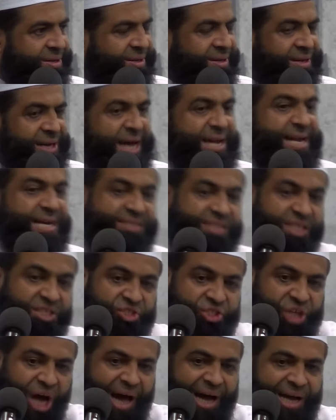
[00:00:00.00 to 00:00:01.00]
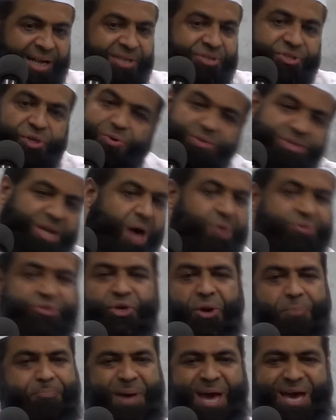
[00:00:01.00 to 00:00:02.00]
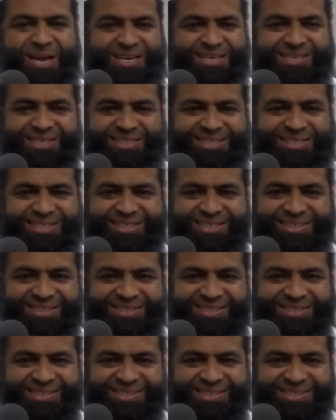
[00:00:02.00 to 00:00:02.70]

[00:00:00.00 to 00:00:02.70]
And as a child, don't doubt your parent,